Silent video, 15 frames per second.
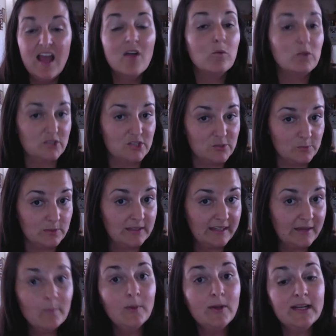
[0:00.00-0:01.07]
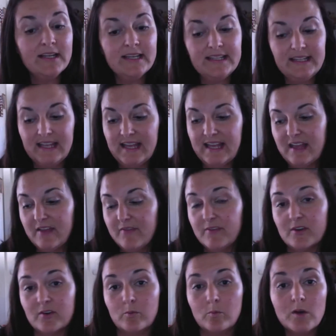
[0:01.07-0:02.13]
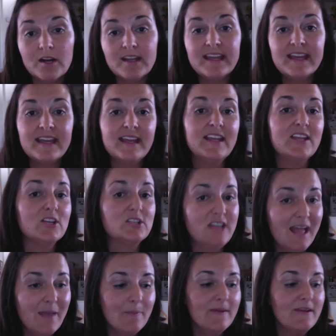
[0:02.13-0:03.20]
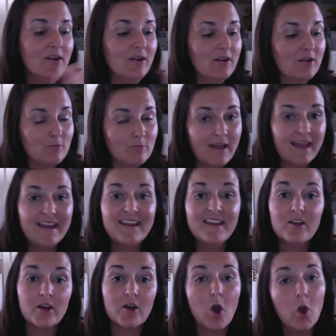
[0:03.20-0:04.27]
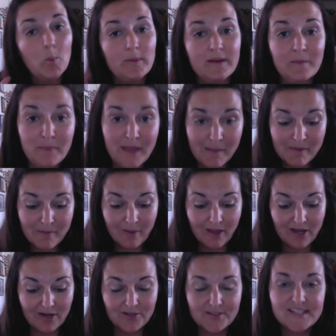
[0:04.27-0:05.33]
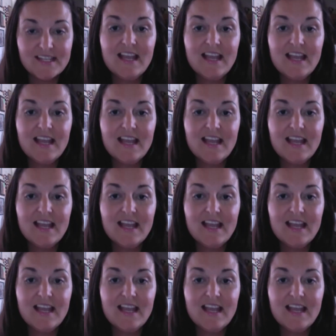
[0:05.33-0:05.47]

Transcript: which is really important if you're working and you're typing or you're writing or you're opening baby bottles.